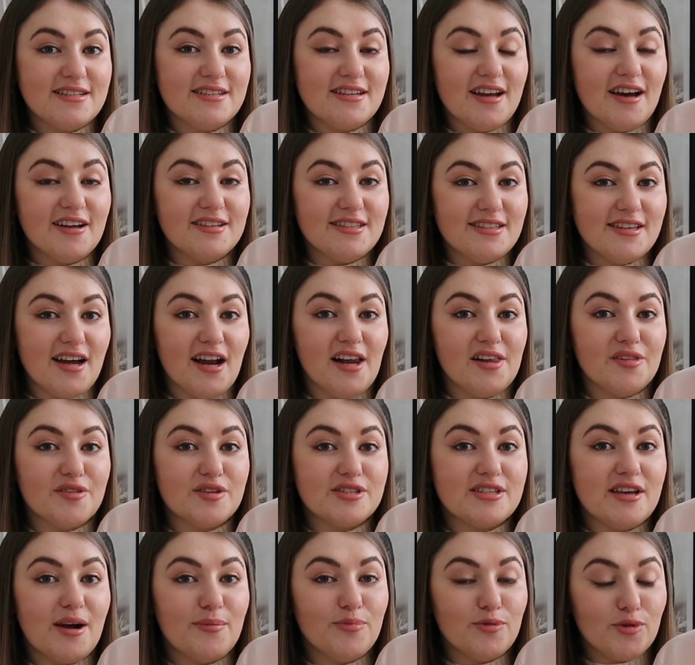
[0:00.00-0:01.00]
to start styling
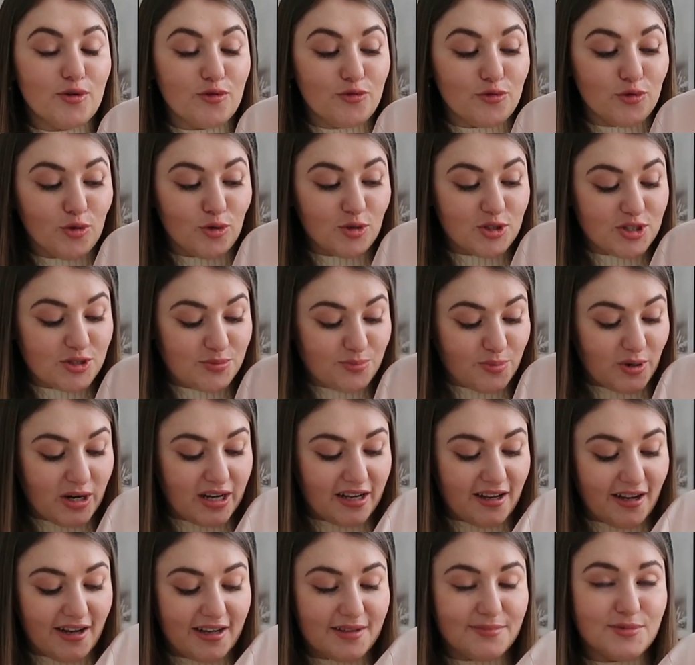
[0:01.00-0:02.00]
this up for
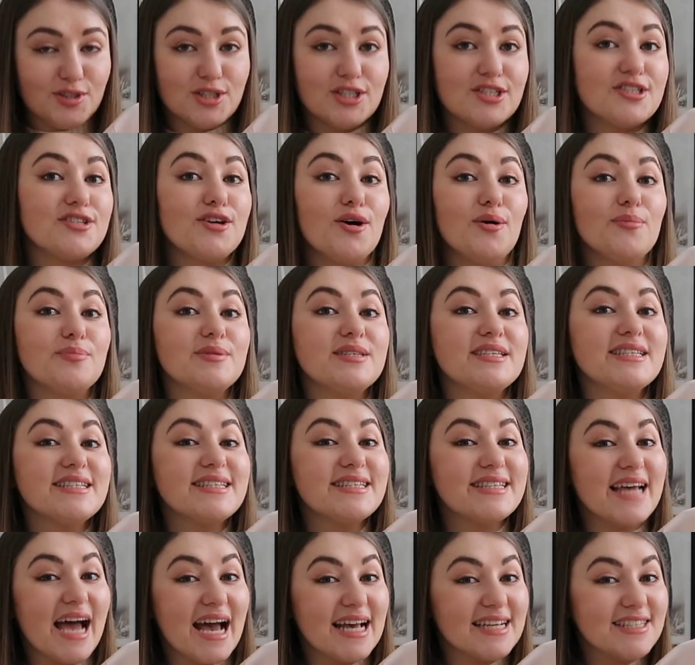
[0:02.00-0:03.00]
spring. I'm just
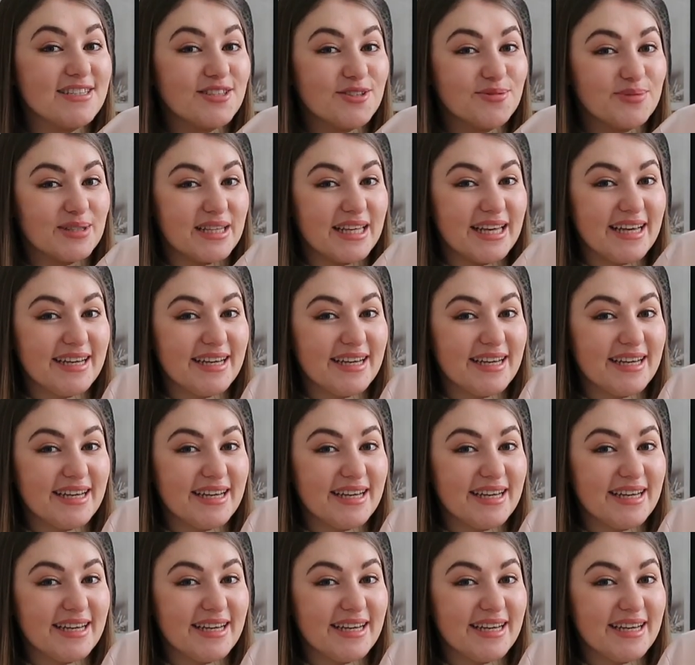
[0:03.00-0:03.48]
obsessed with